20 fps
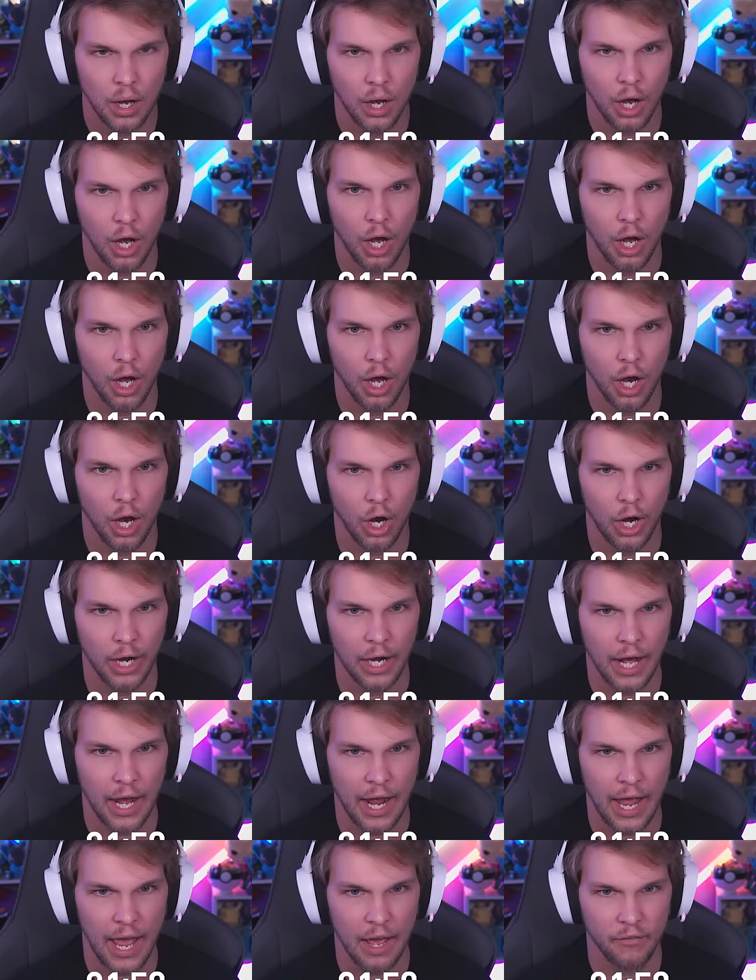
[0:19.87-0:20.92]
All right,
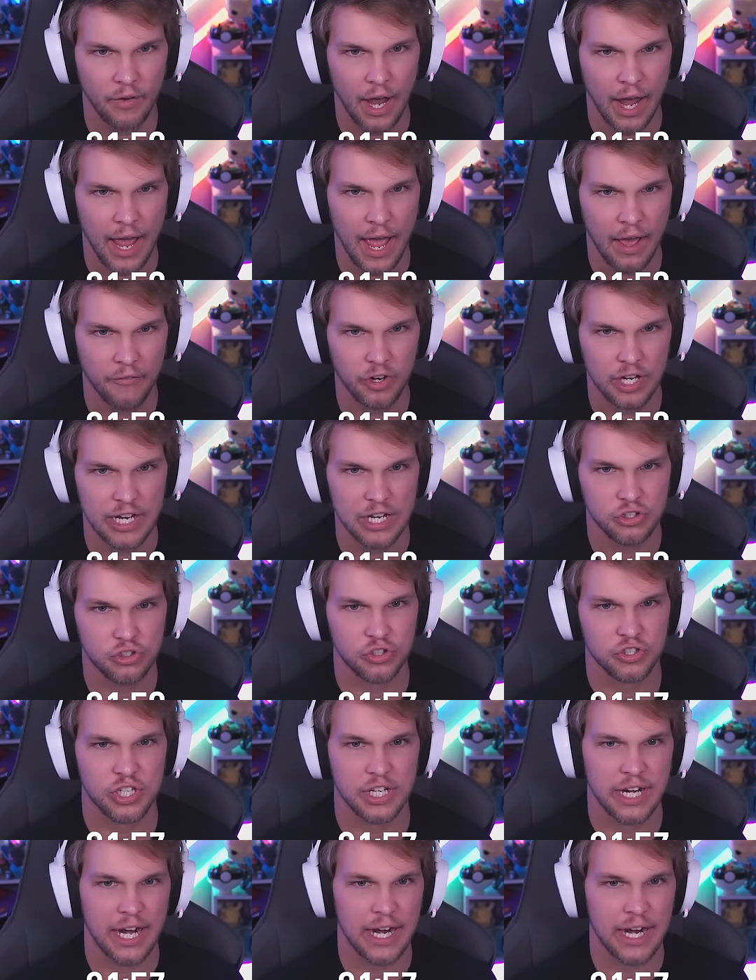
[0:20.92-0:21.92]
I have an interesting